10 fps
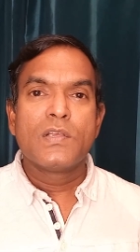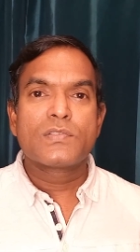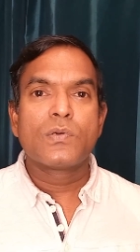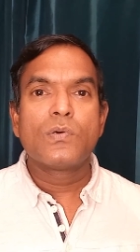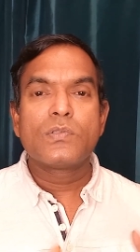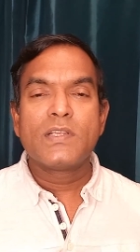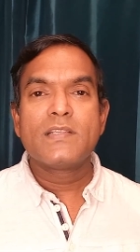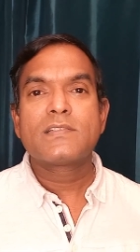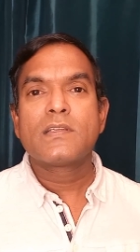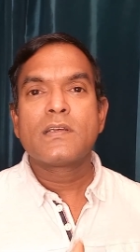So there
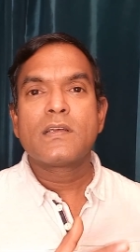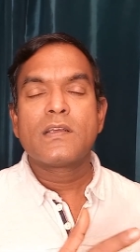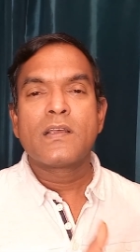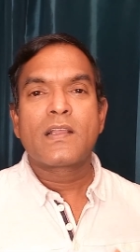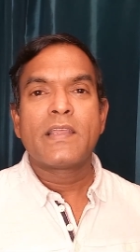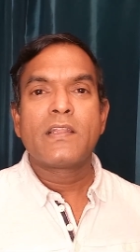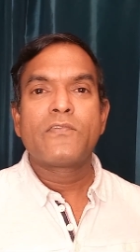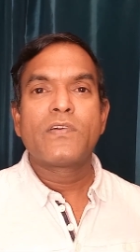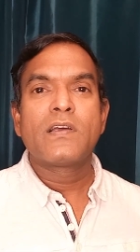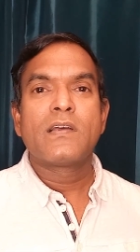is a kind
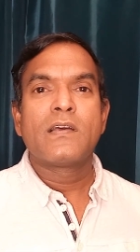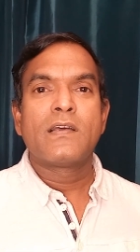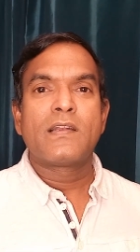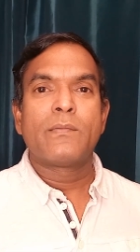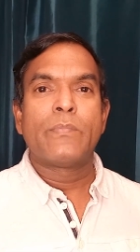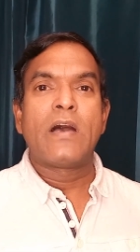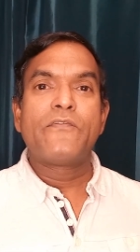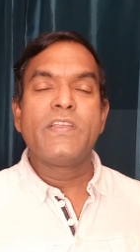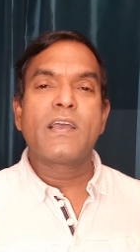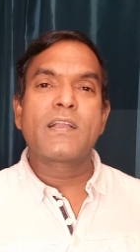of a
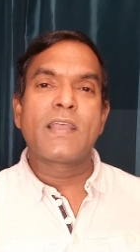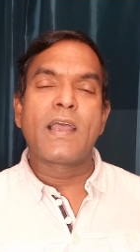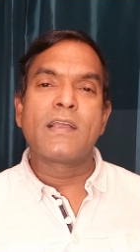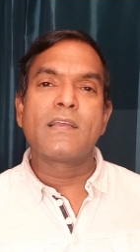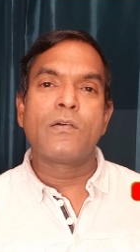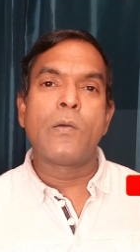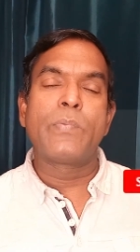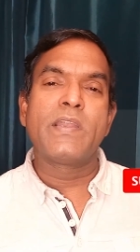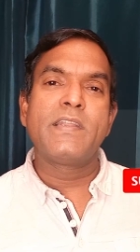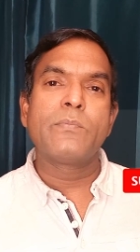mafia gang
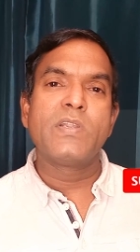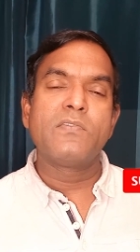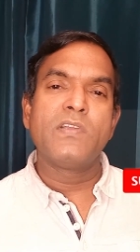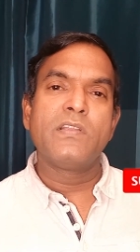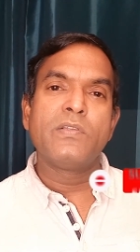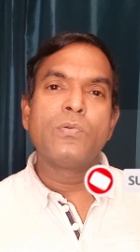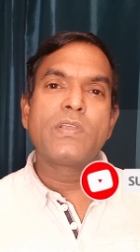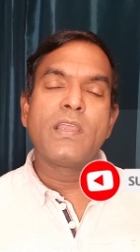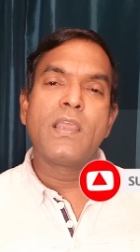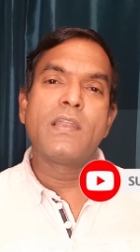operating between
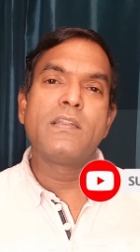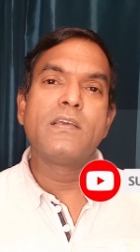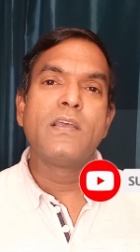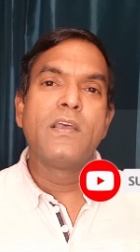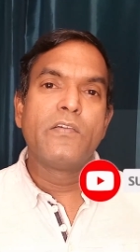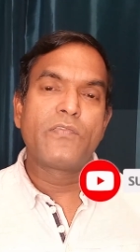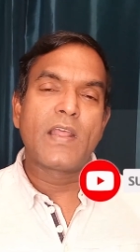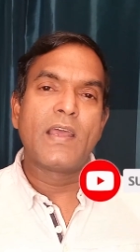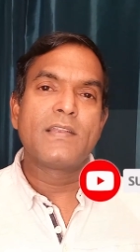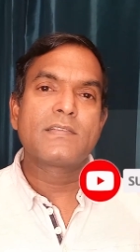UK and
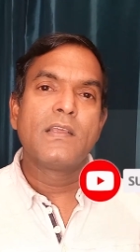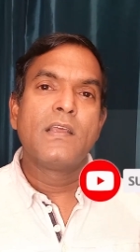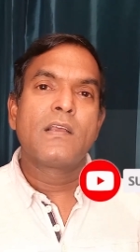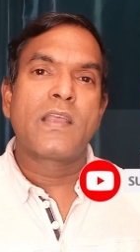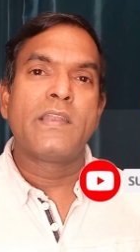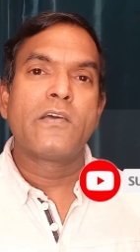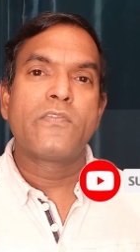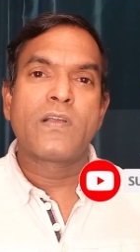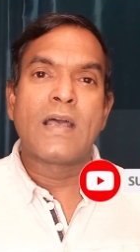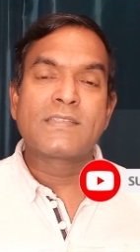France, kind
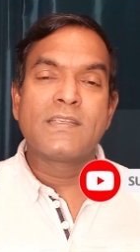of